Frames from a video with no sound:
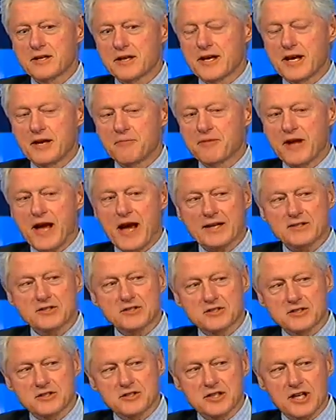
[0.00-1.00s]
to keep
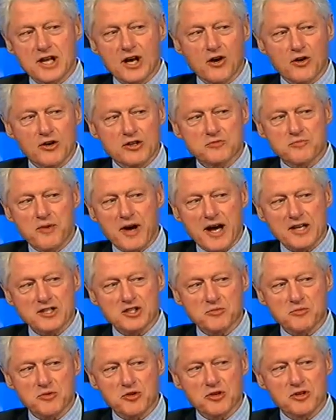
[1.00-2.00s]
taxes as low as
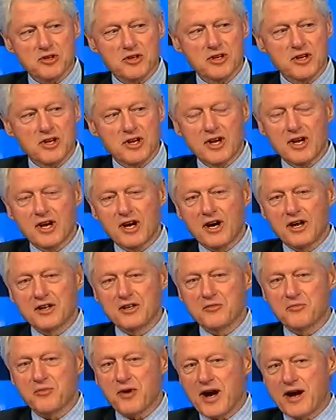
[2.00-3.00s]
possible
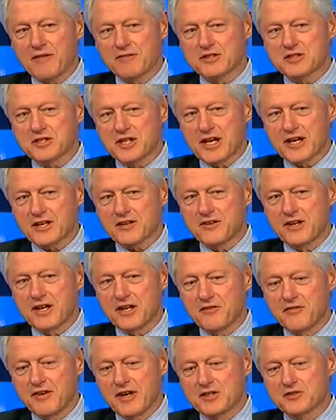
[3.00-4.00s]
on the private sector and
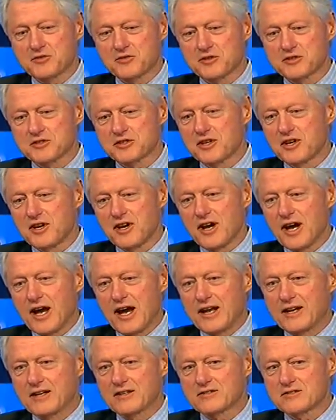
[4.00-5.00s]
individuals
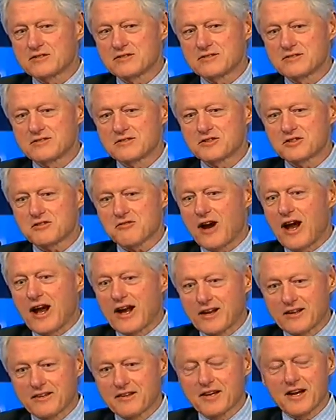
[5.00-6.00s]
and
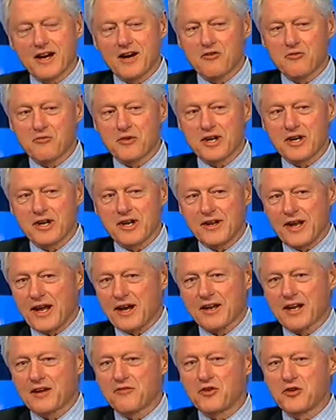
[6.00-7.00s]
strangle the government and
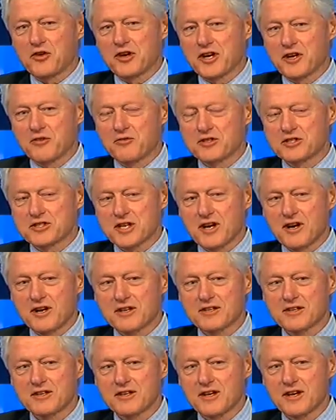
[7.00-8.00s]
that'll give you a good
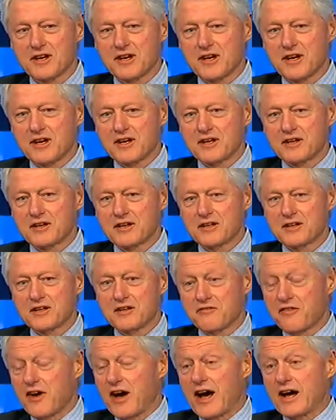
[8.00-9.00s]
result
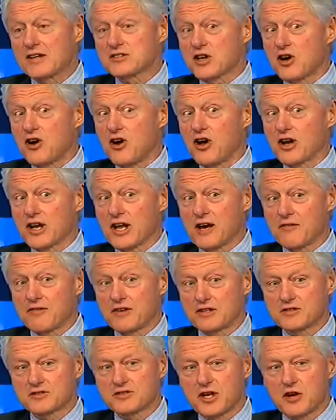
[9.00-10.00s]
defies all
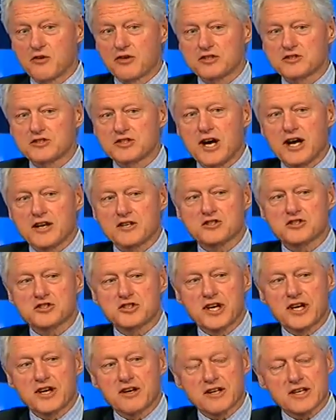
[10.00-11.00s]
evidence. There is not a
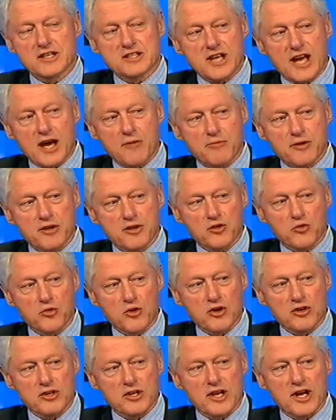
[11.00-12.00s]
single example in the
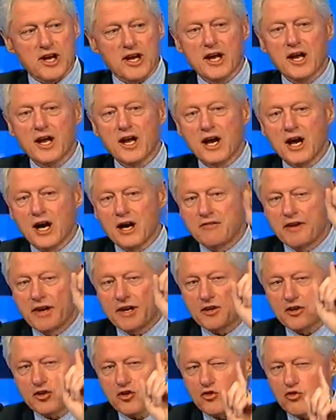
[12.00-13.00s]
world today of
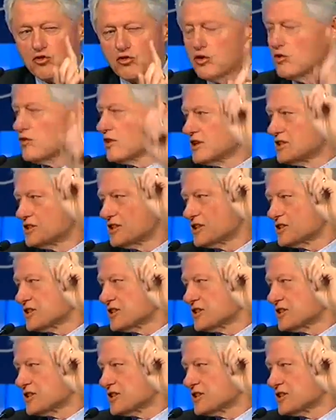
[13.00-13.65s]
a truly